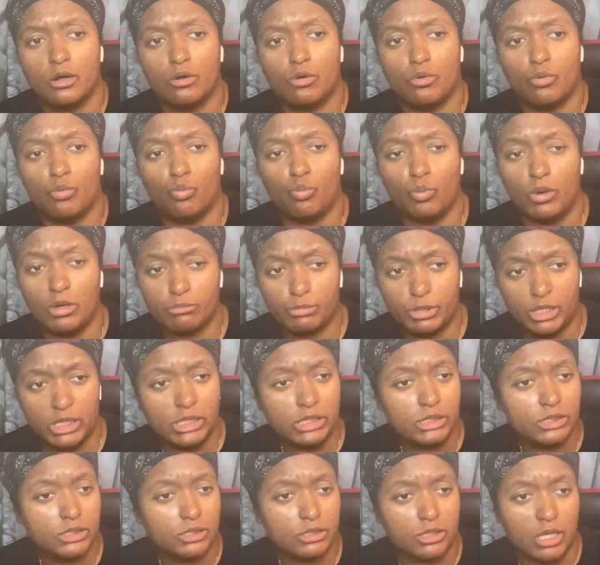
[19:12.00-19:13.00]
One
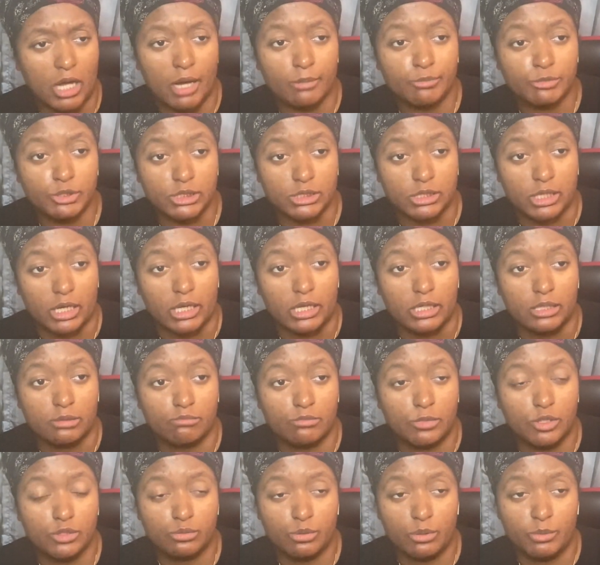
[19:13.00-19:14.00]
Piece, I'm just like,
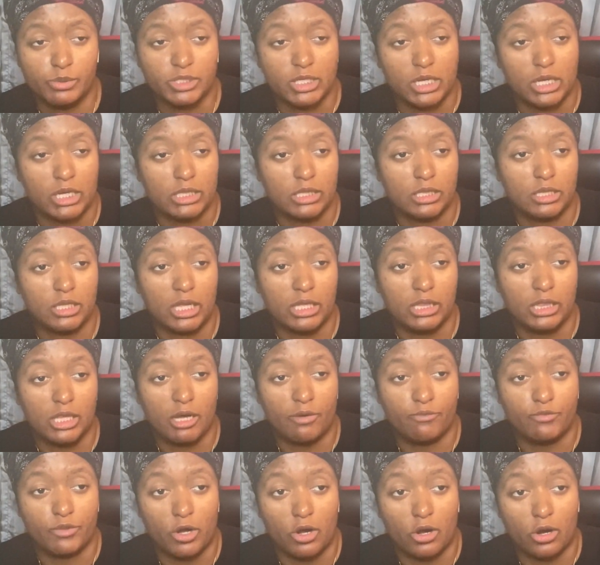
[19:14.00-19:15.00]
most people say they
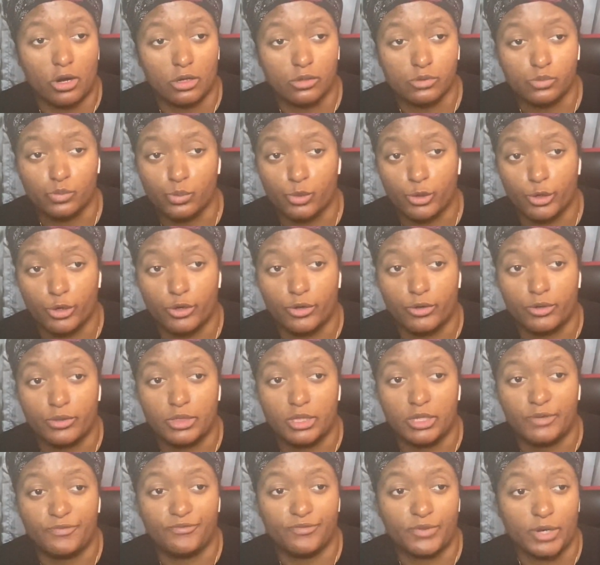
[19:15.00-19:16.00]
love the artwork,
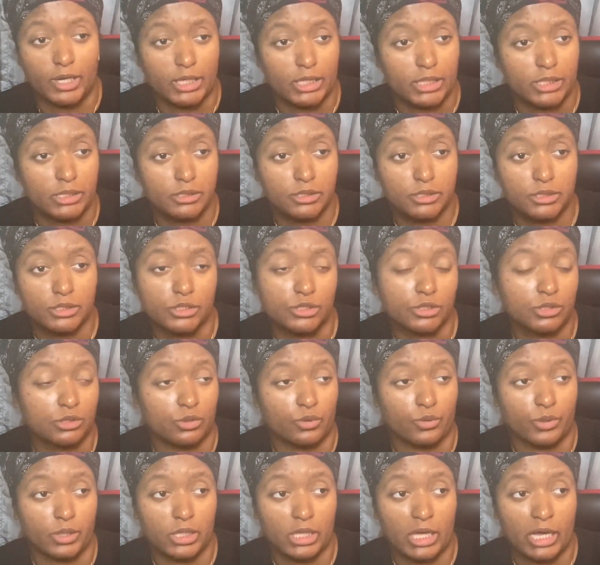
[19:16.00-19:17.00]
the fights, the
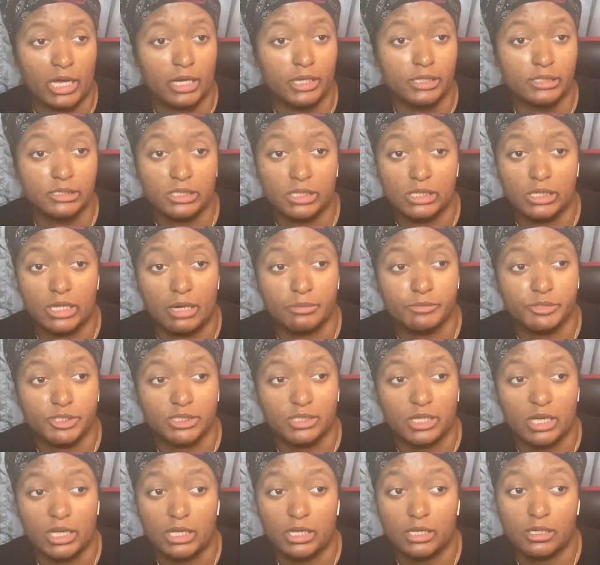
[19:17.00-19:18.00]
storylines, and I'm just
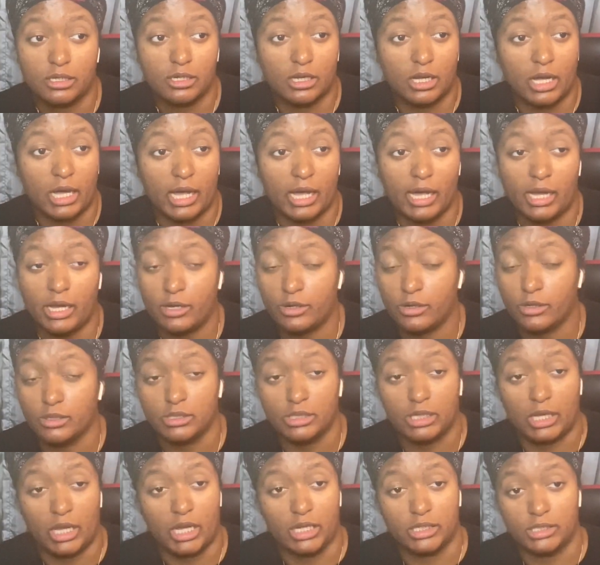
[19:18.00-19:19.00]
like, I heard
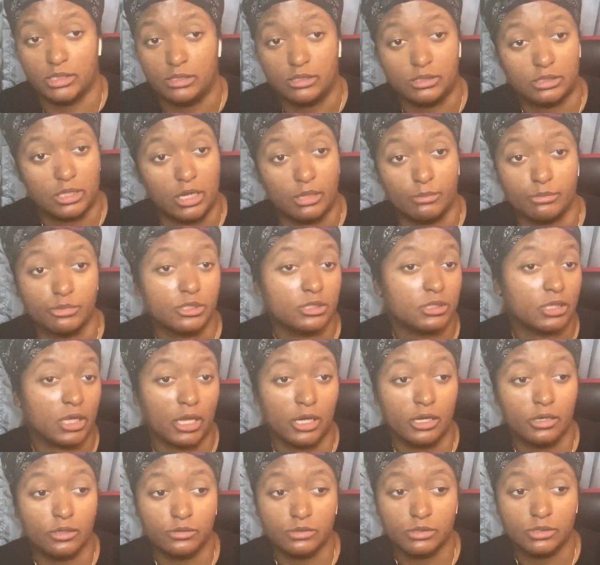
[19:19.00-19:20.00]
it had its ups and
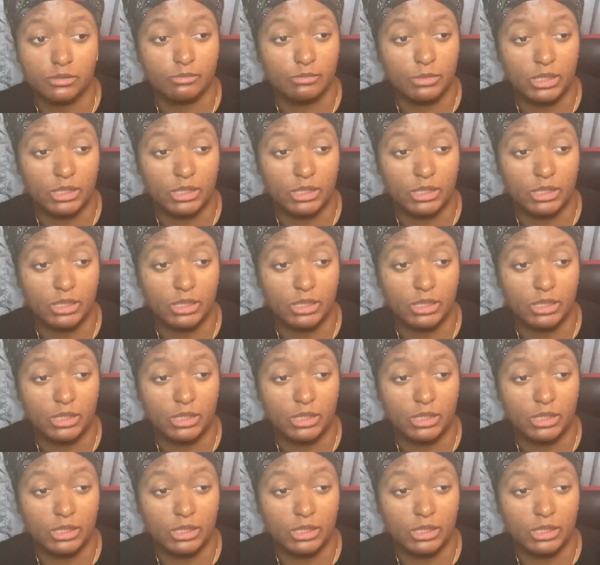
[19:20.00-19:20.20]
downs.